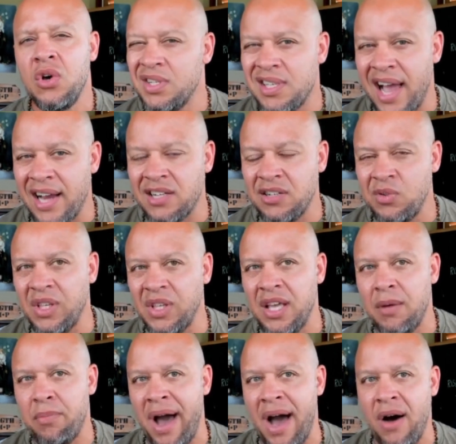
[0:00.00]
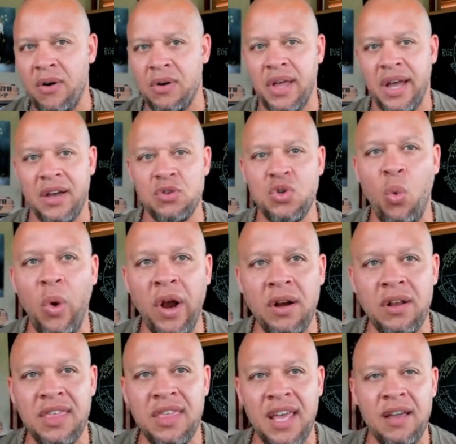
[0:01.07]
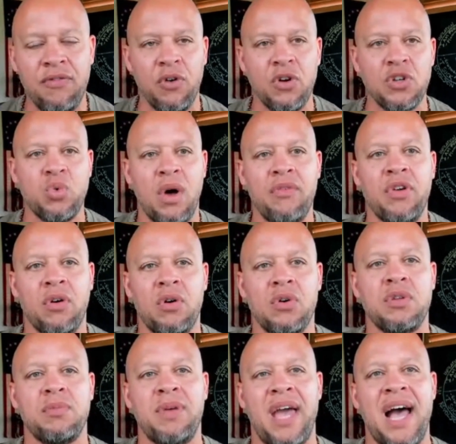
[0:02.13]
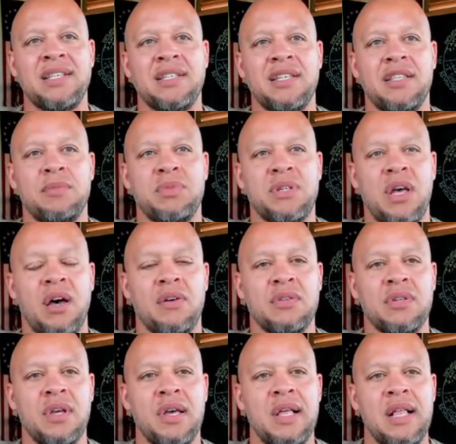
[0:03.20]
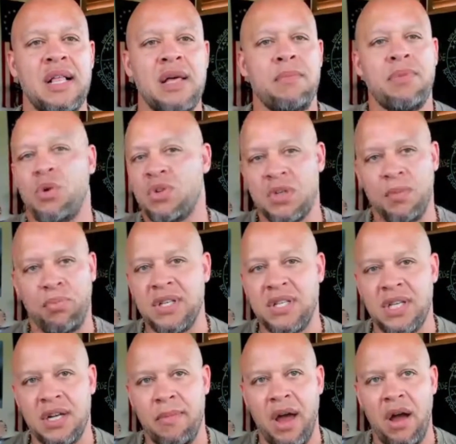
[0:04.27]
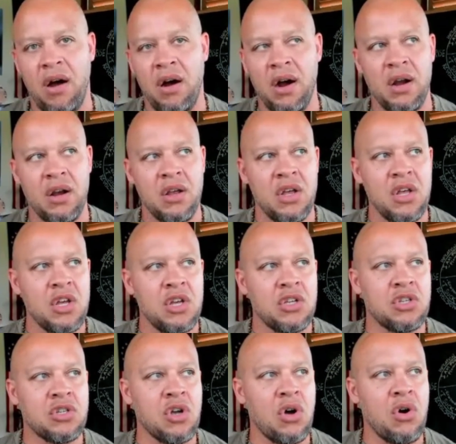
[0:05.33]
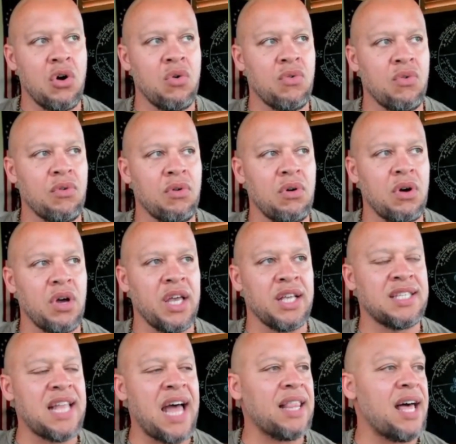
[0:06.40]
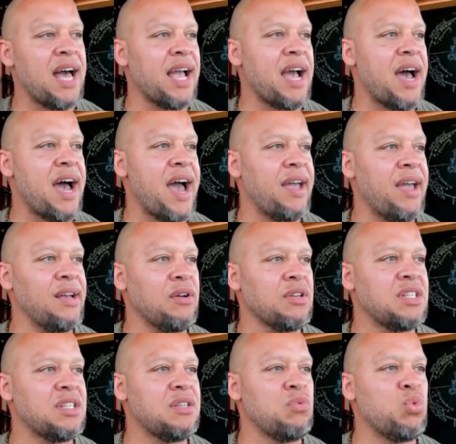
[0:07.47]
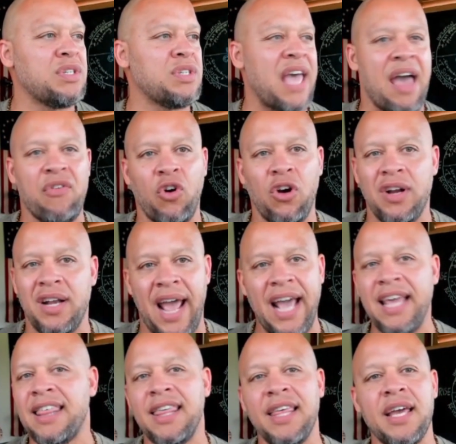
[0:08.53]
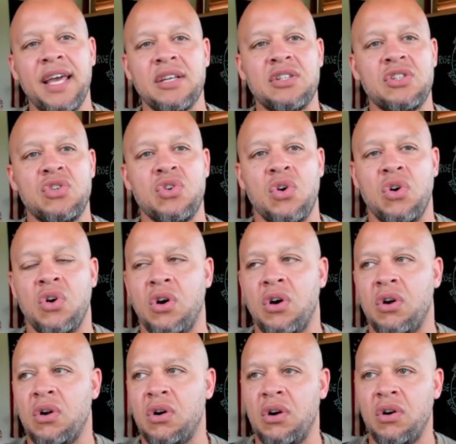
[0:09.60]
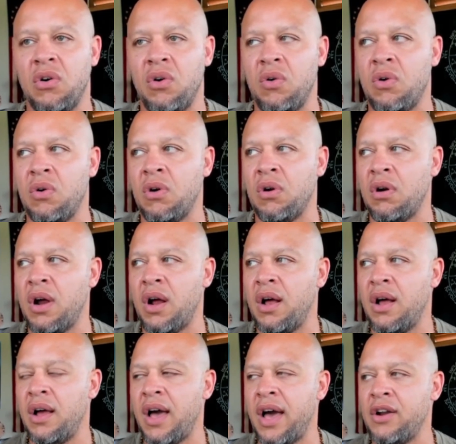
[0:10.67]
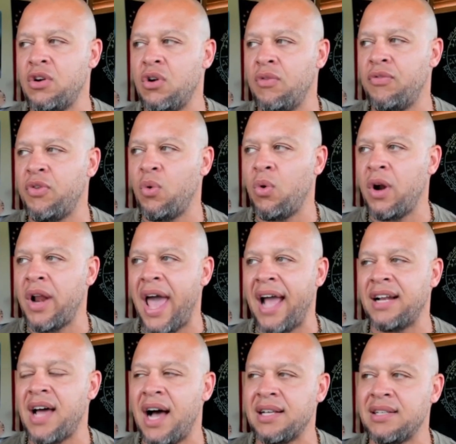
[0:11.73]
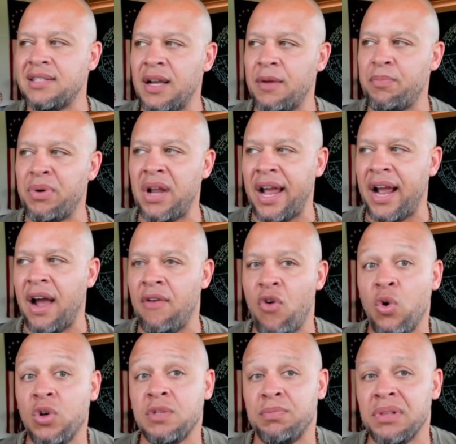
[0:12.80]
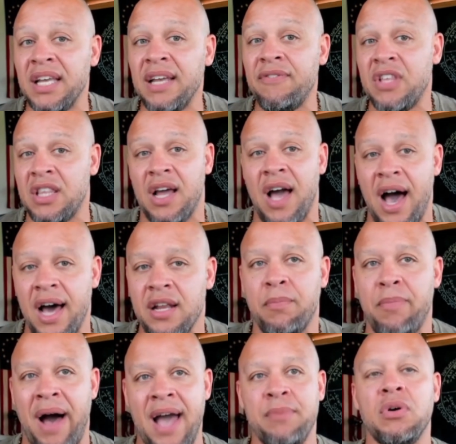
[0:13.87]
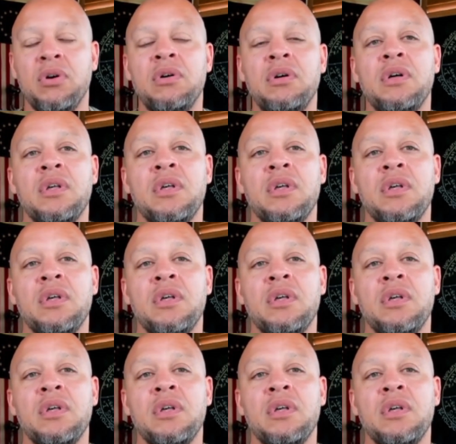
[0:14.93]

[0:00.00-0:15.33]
what is this actually really about like it was a weird thing for a 12 year old to be asking themselves but it was imprinted in my heart so it's not like i was ever an atheist or or i don't know if the word agnostic but like i've always believed in the god of the bible